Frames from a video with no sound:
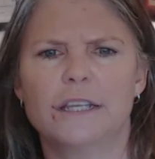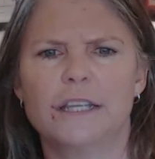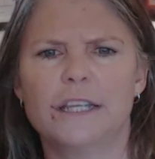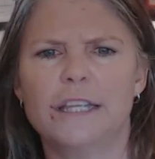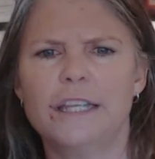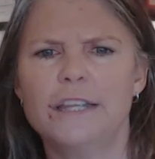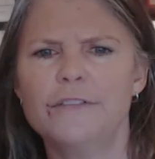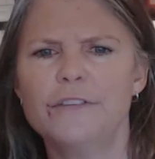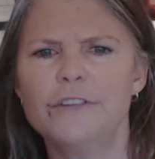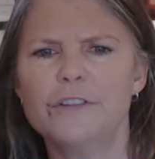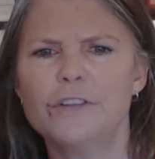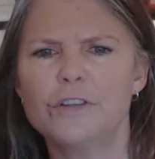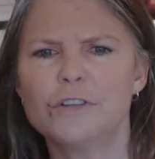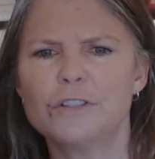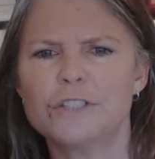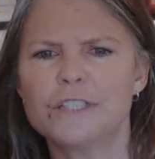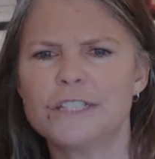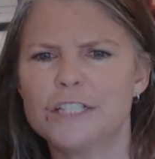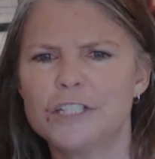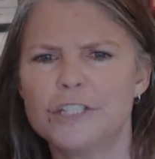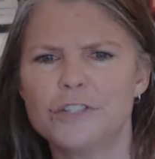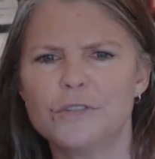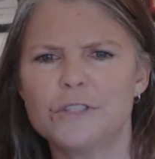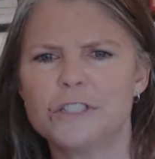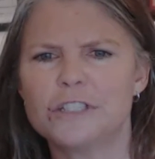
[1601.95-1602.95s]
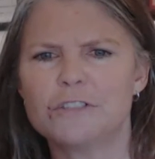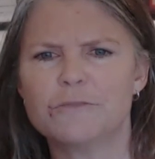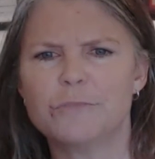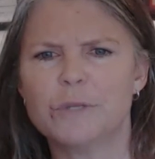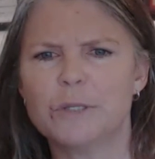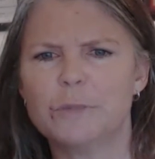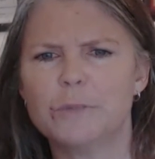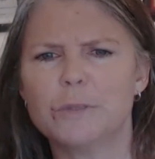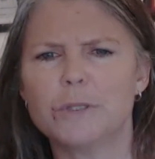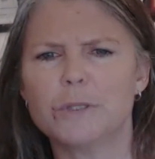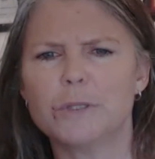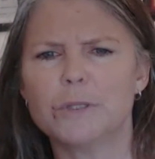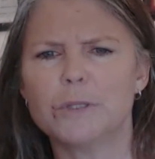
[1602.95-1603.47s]
even though centuries of
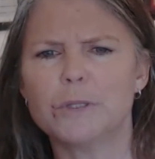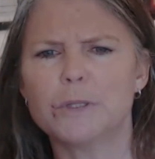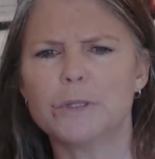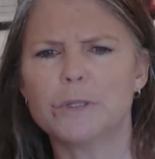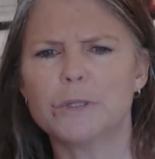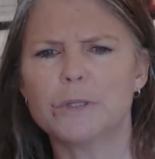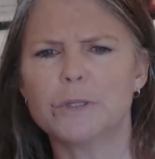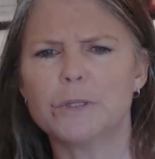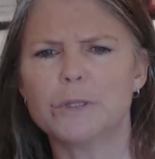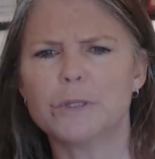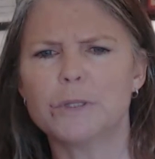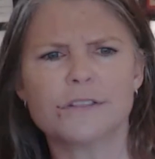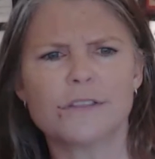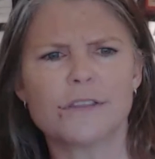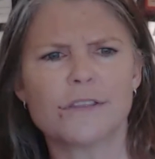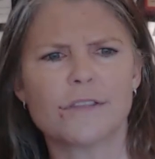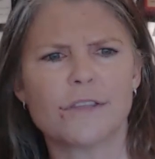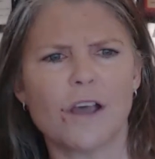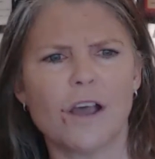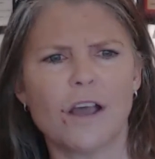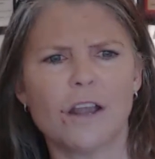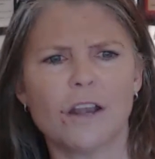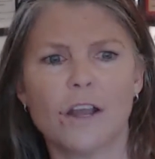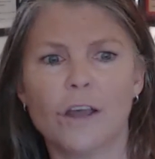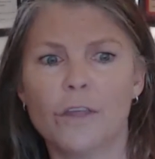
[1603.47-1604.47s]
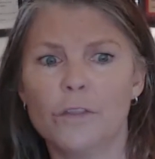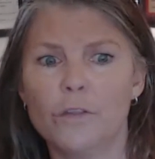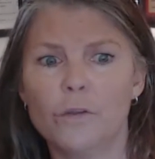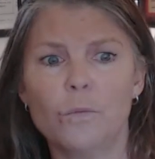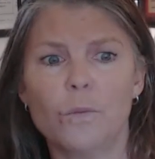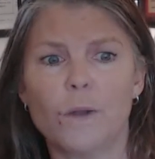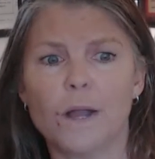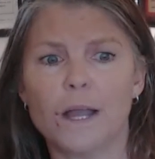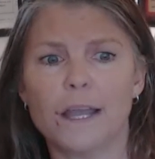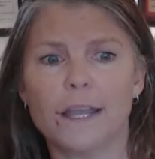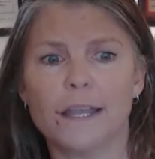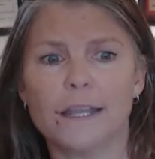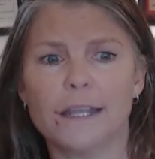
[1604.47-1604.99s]
biblical scholars thought
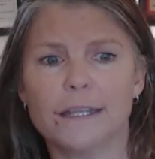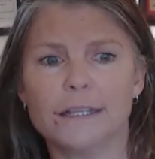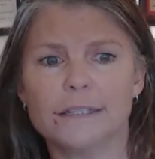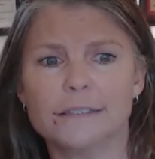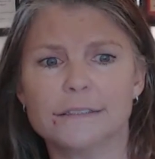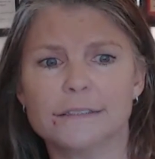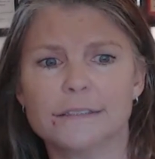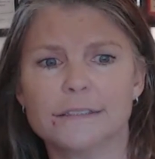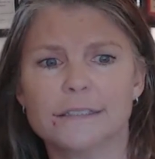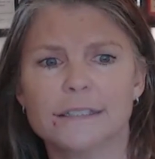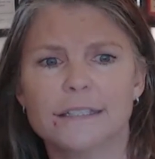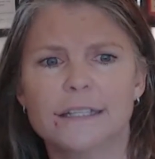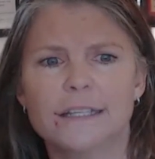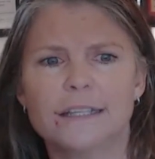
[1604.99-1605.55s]
otherwise.